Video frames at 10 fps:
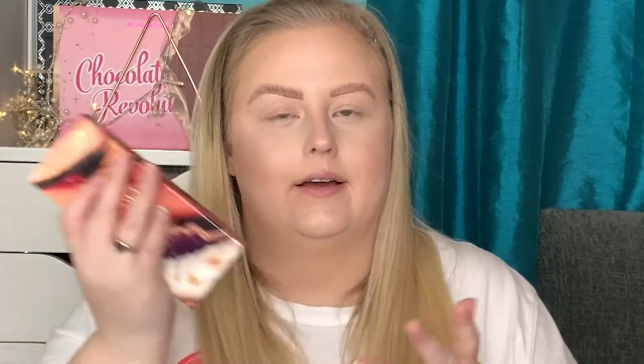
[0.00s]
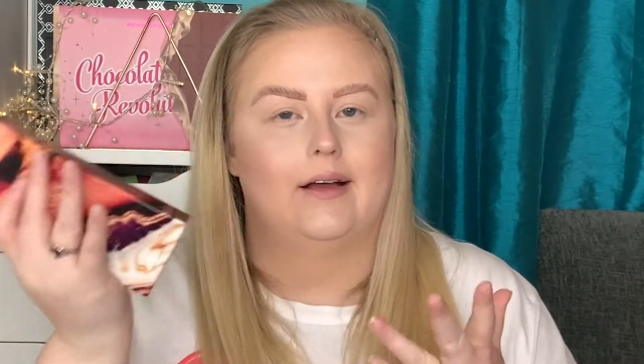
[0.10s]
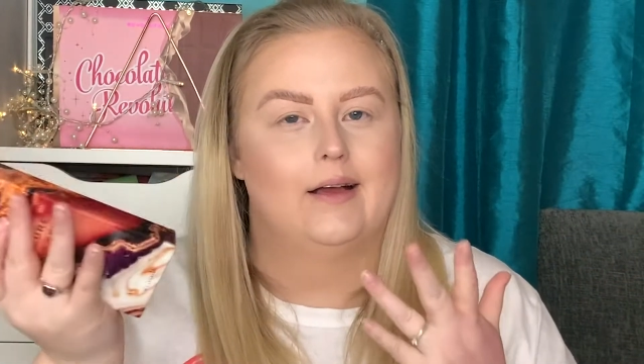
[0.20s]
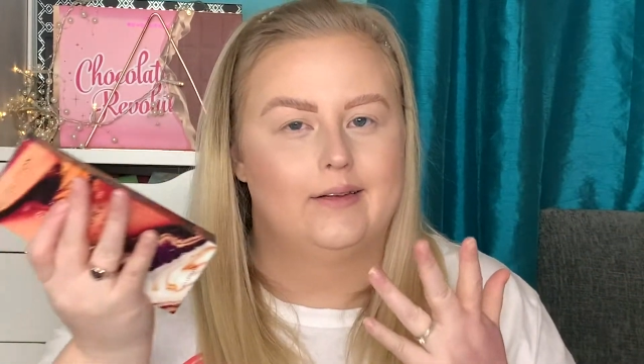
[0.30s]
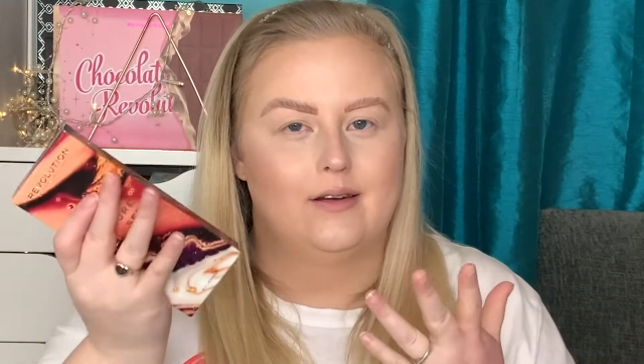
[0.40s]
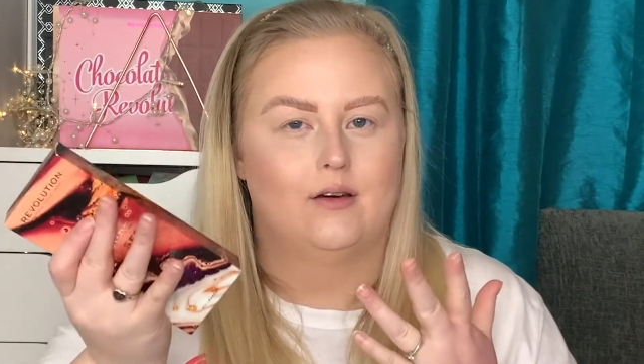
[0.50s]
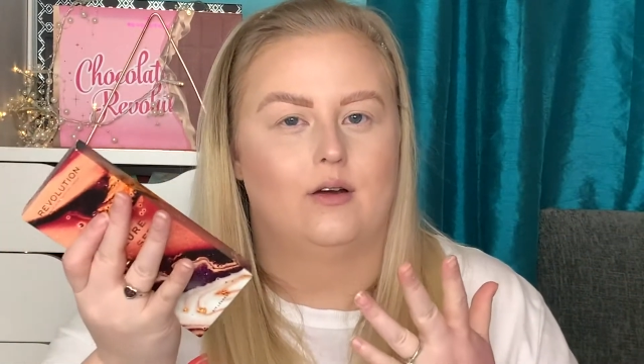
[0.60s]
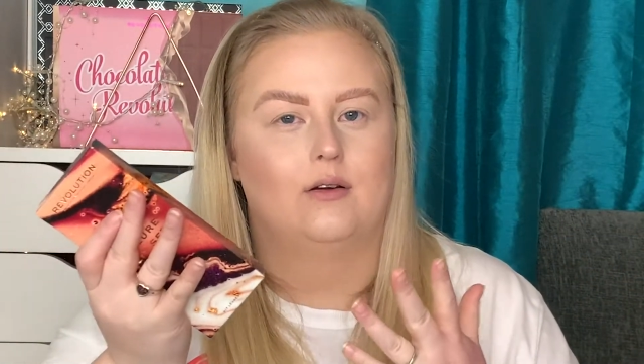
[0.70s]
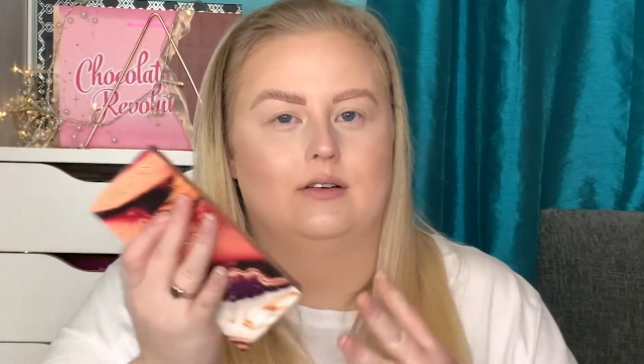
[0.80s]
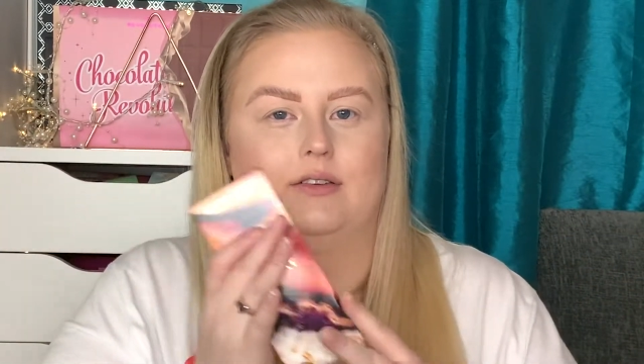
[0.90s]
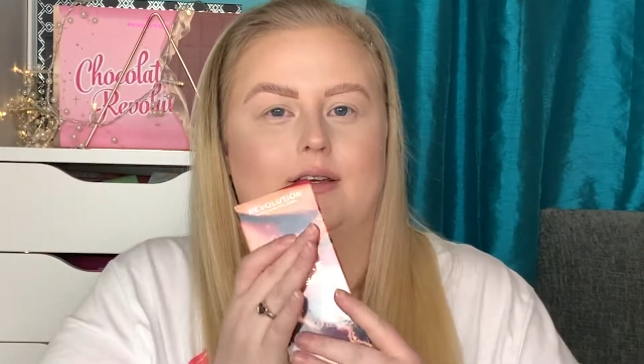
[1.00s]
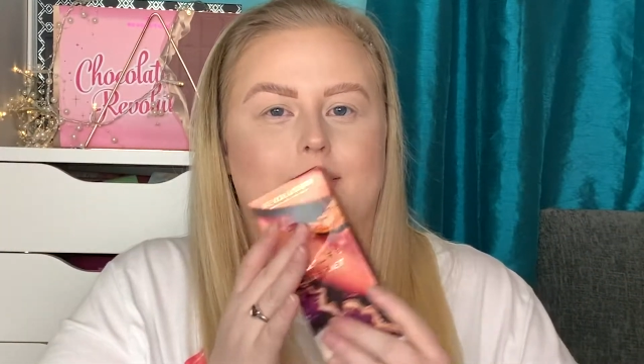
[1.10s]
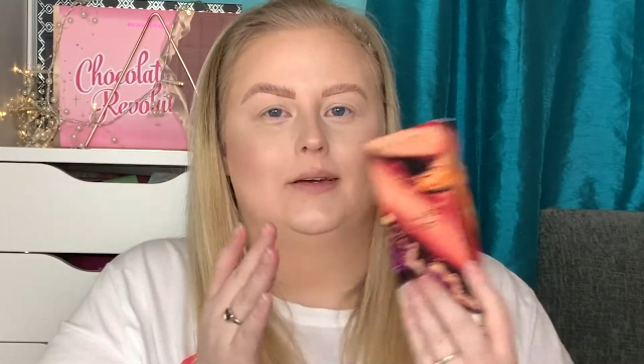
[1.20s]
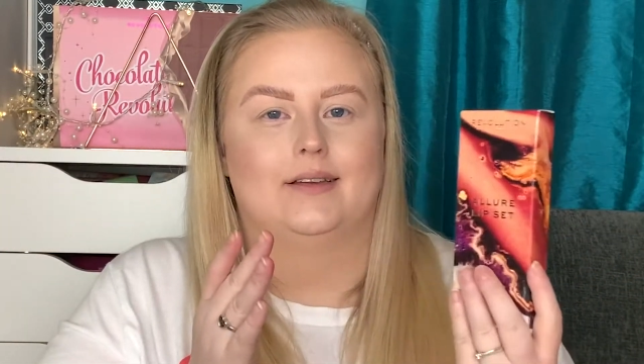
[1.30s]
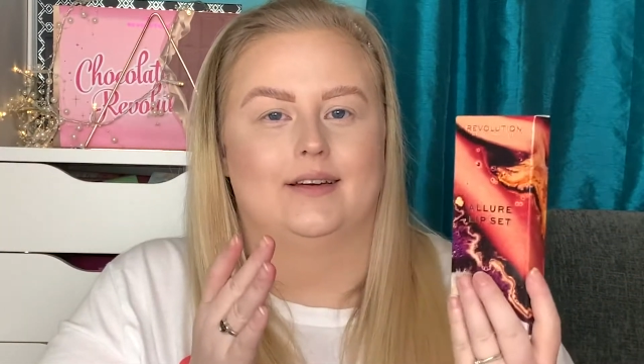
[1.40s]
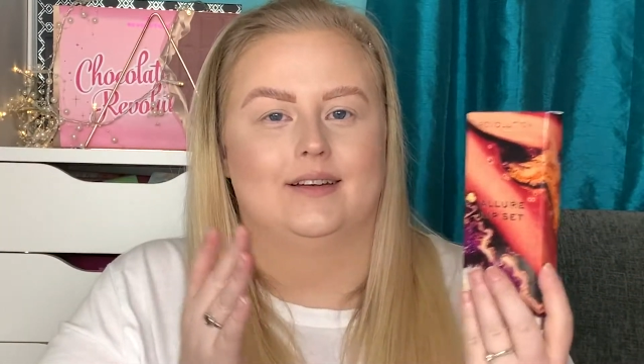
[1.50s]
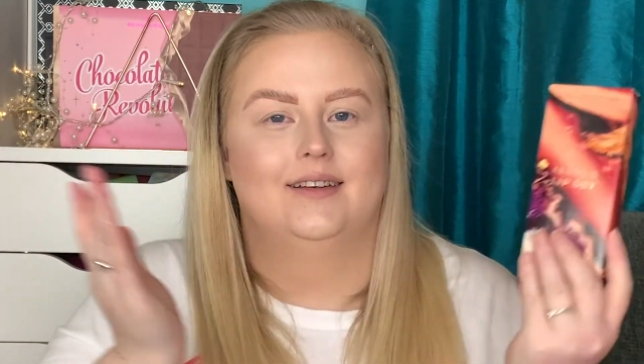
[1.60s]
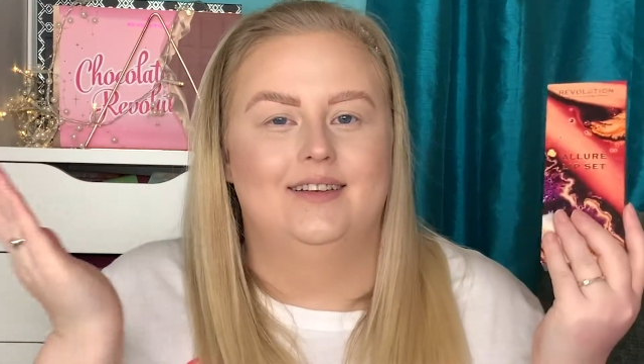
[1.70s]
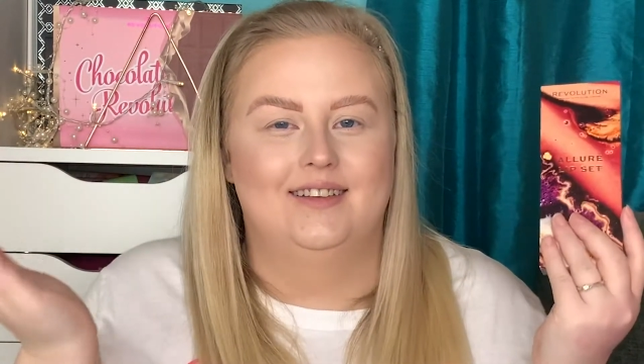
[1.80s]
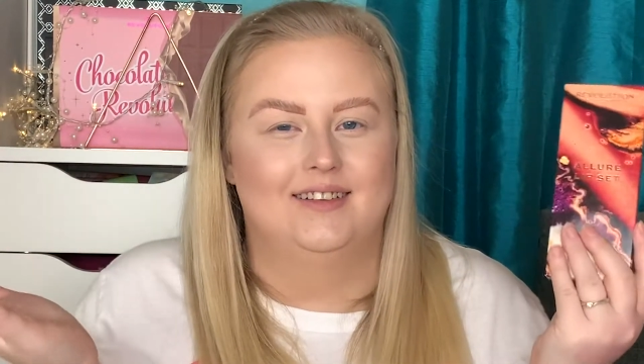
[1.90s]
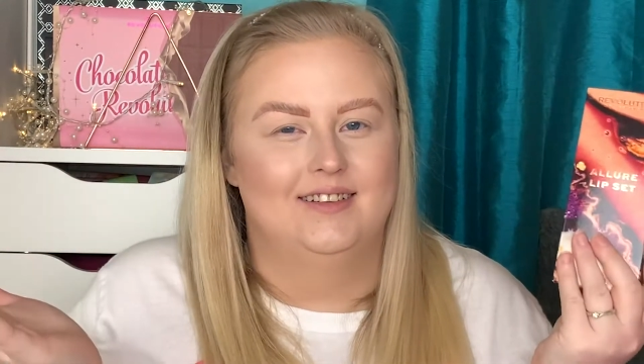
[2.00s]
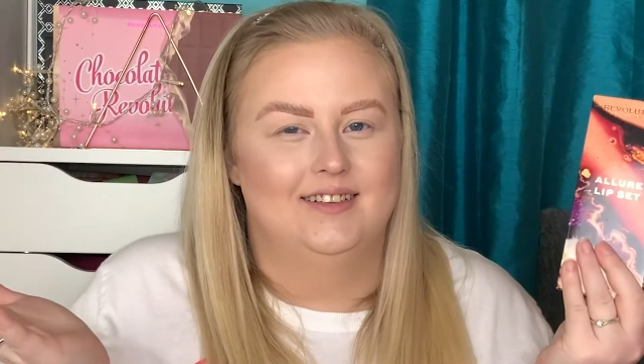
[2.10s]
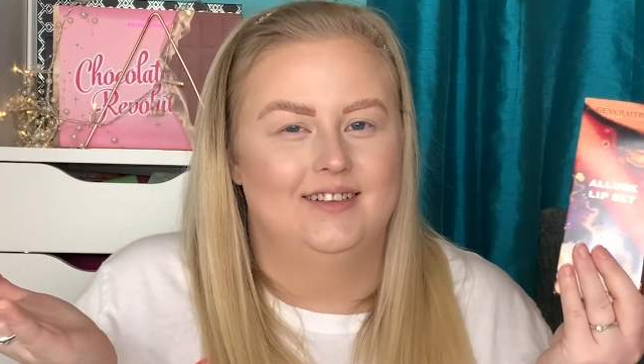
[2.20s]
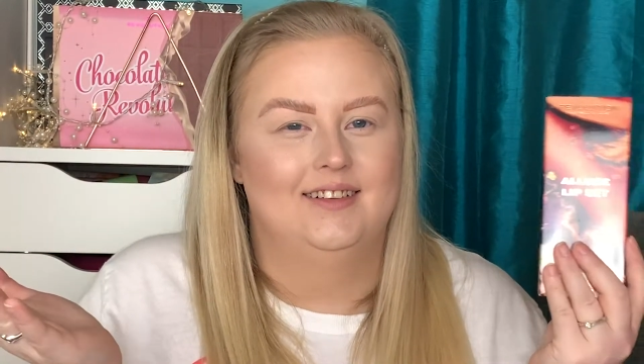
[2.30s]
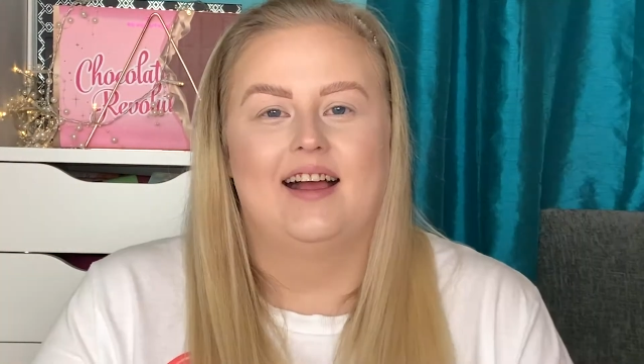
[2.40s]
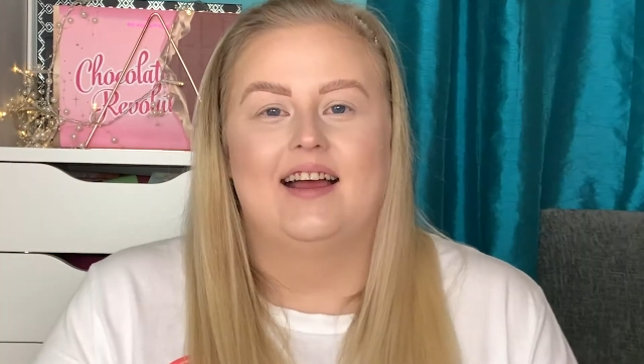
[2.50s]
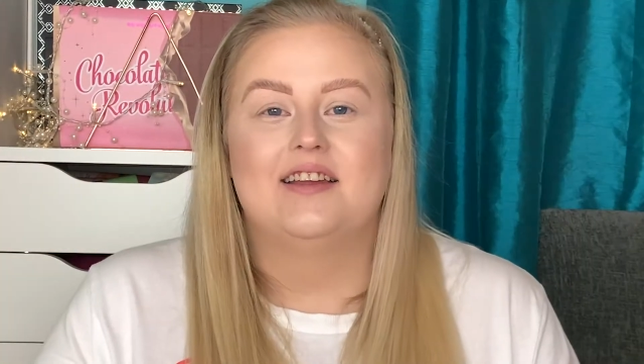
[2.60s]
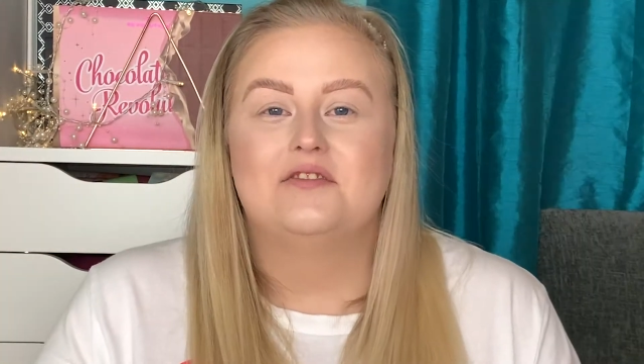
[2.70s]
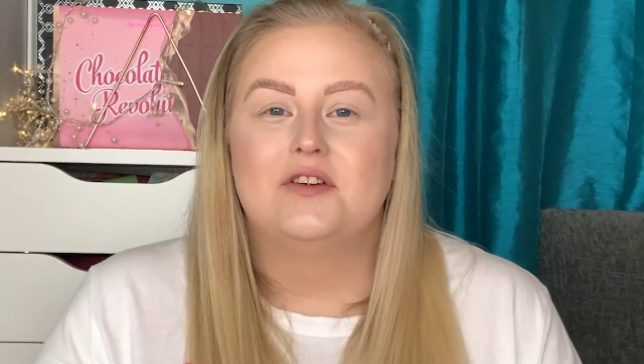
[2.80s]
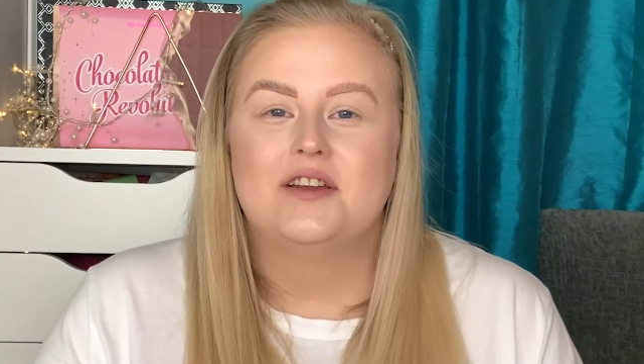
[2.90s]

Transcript: I don't know how I feel about that. And if you're